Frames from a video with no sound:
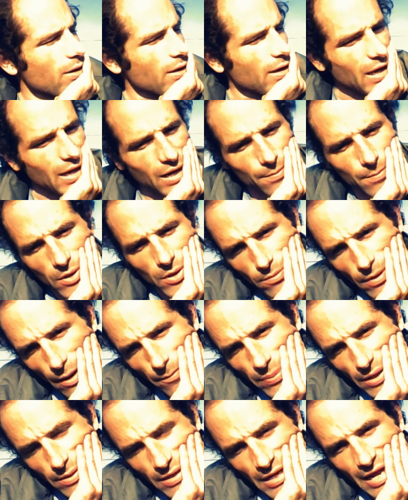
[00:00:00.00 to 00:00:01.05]
And I'm a
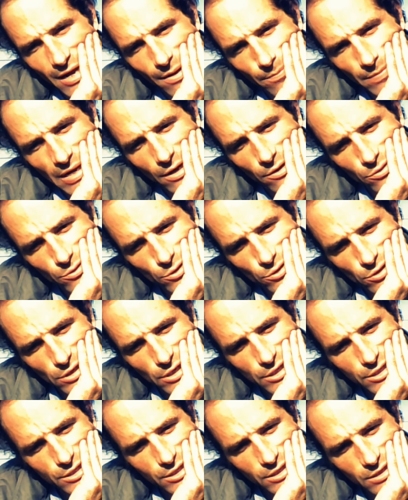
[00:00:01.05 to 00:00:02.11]
bit
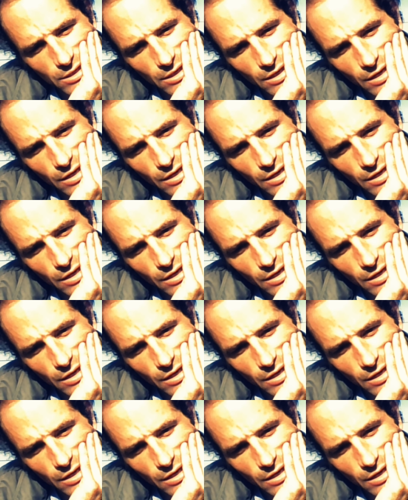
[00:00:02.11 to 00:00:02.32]
malnourished.